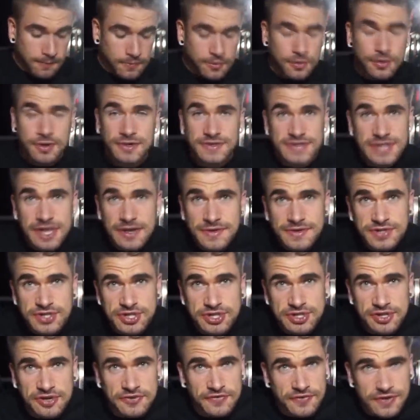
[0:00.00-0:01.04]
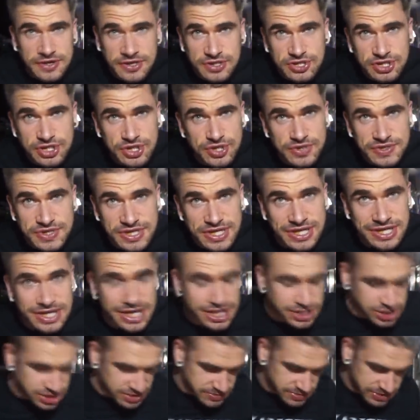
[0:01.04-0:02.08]
First, I was just looking for an excuse to eat
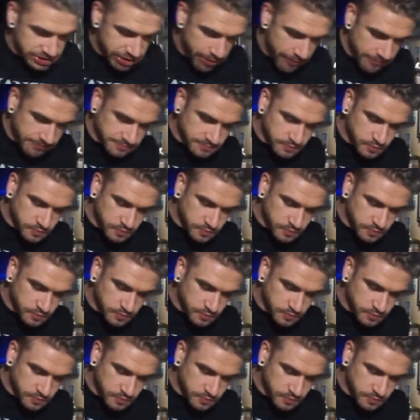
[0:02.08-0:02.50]
ketchup, so